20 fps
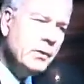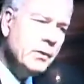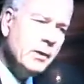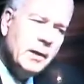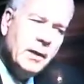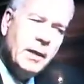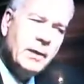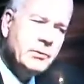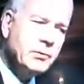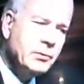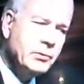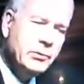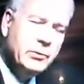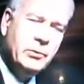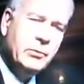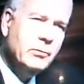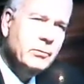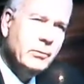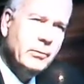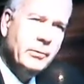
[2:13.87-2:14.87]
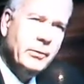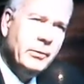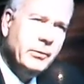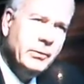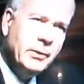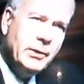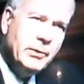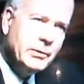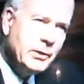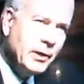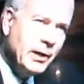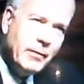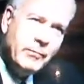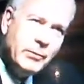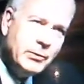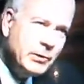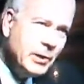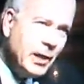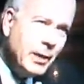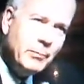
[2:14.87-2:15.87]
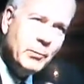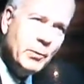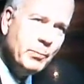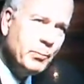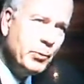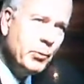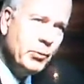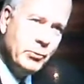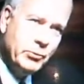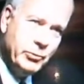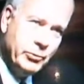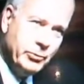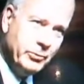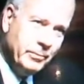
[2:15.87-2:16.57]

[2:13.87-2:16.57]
of the lessons you've learned is that every time you push,